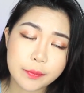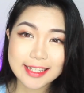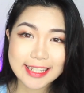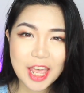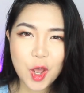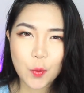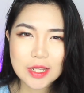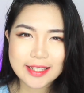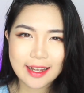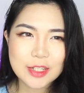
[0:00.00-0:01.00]
ZA
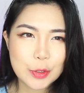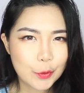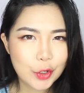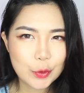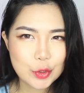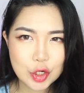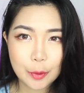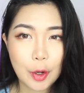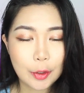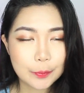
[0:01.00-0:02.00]
always does a very good
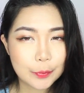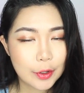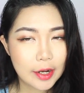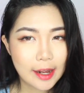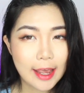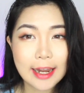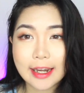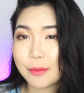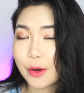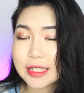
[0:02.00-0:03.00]
job on product,
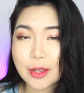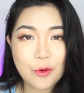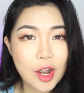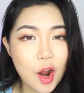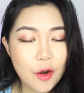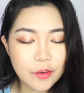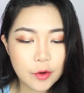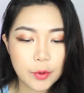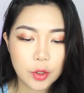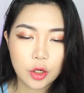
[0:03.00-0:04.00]
and the price are very
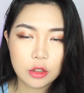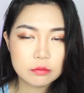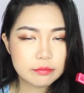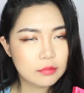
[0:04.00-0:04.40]
affordable.